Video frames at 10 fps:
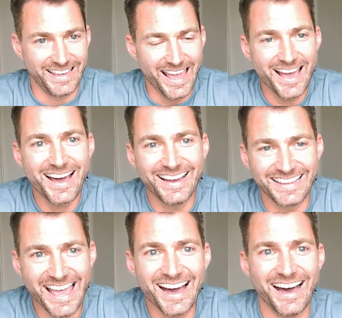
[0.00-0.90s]
Yeah,
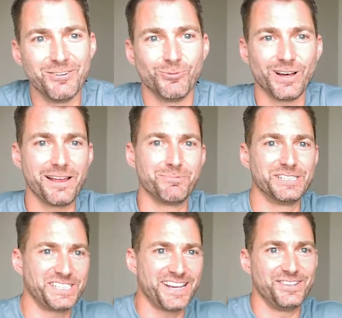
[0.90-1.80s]
yeah. Well, I
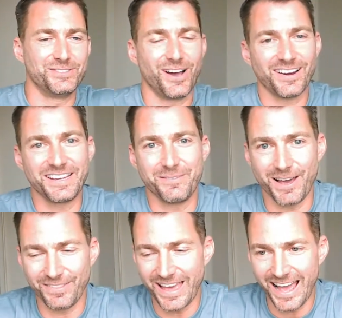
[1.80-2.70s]
appreciate you talking
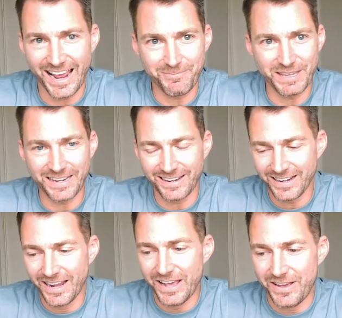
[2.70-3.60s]
about that. I mean,
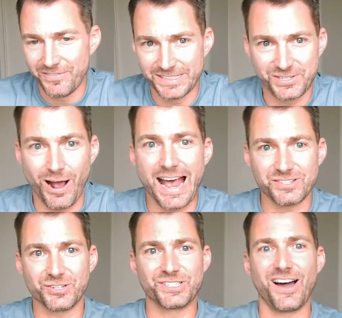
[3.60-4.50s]
but so
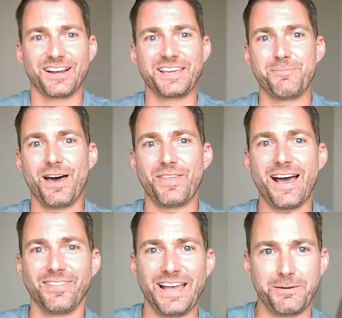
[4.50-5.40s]
as you're talking about
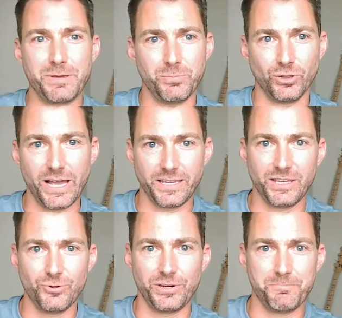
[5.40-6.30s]
that, like people liking
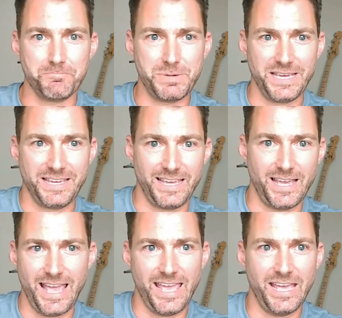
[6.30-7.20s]
you and you being
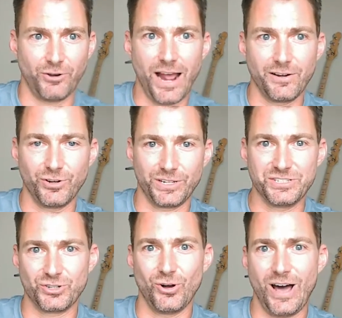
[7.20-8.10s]
in or out of your
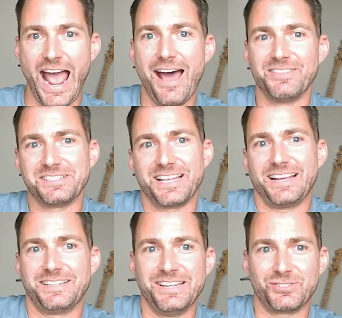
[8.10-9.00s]
control, I have this
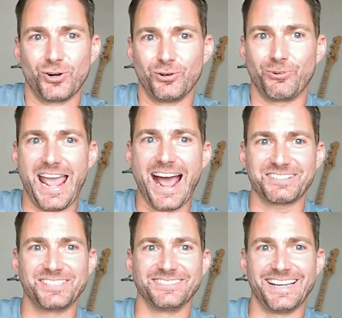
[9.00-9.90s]
like internal
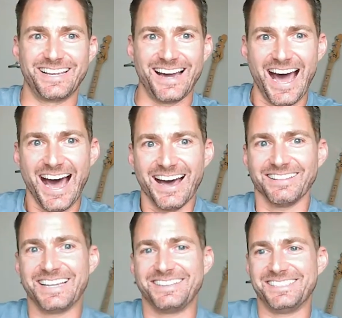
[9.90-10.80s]
reaction, like, ah,
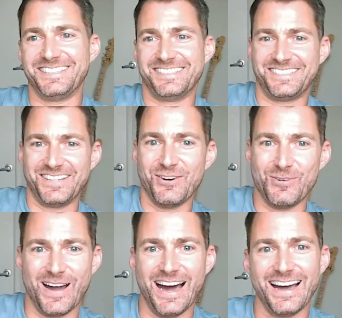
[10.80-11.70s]
like this is
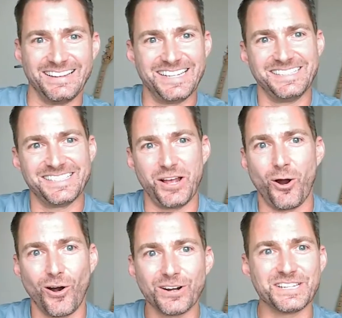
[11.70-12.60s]
so, uh, it's
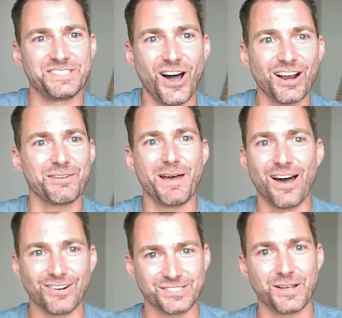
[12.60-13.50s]
hard to talk
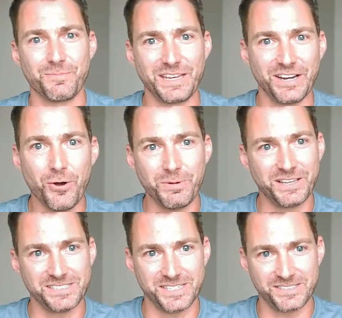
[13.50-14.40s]
about or something, you know,
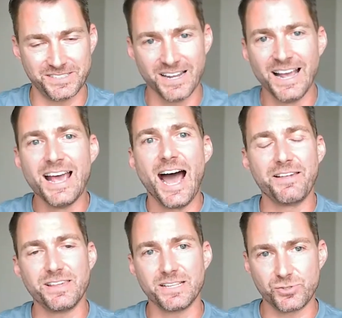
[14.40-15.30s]
because it's, I
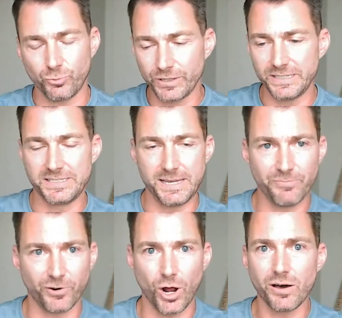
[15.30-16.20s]
think it's really
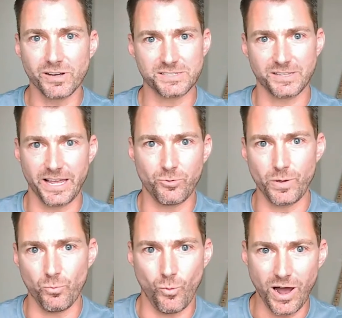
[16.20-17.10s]
deep for all of us. Like
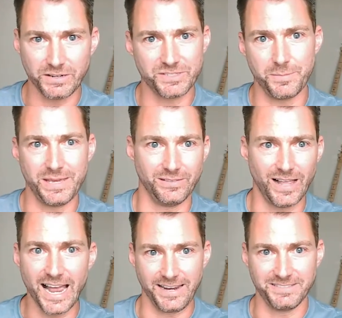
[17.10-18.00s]
we want to be
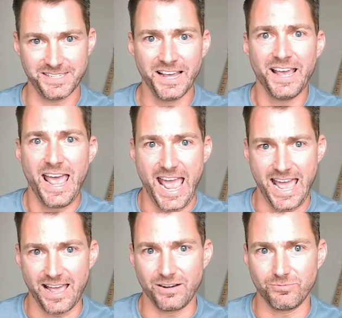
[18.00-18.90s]
liked
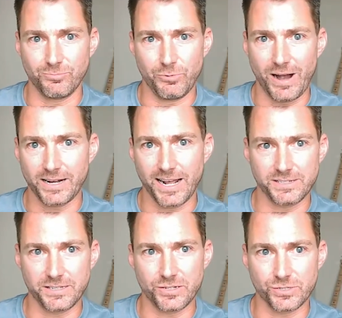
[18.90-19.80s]
and we
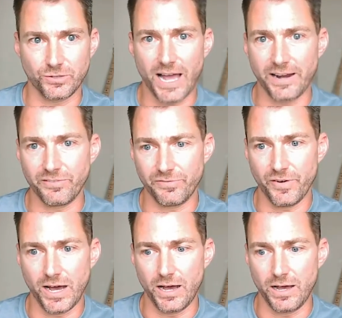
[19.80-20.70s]
recognize that there's a lot of
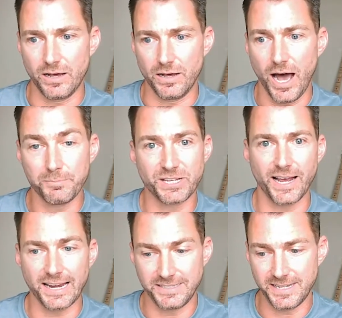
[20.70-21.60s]
uh,
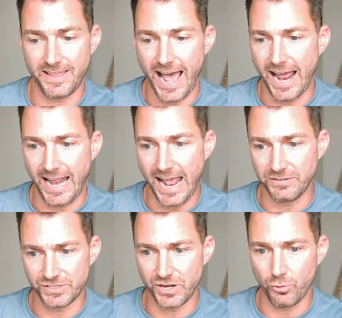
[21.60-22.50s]
upside to that.
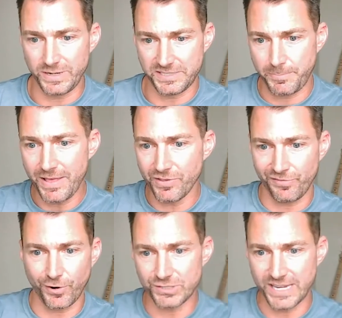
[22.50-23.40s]
And so we spend the
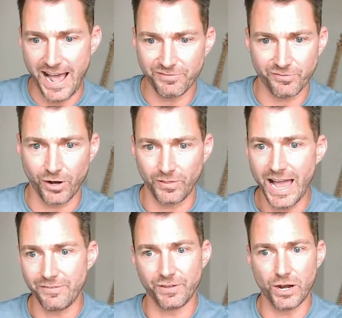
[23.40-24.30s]
first half of our
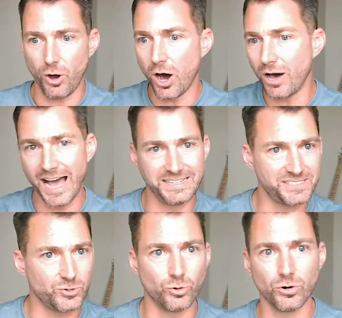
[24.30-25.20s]
life, you know, all high
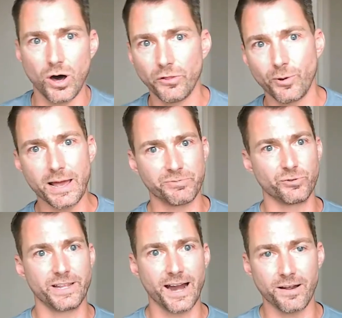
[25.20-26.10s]
school, all the way up through
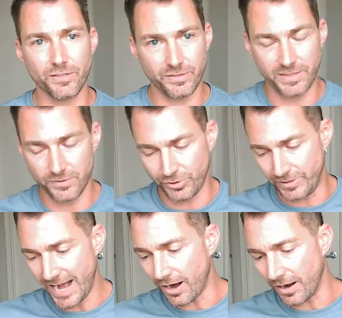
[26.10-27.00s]
there, through
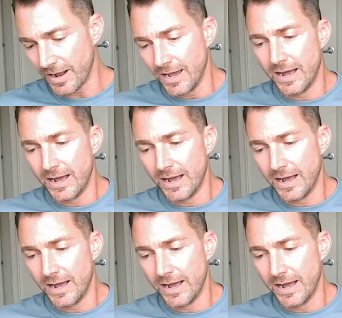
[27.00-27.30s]
there,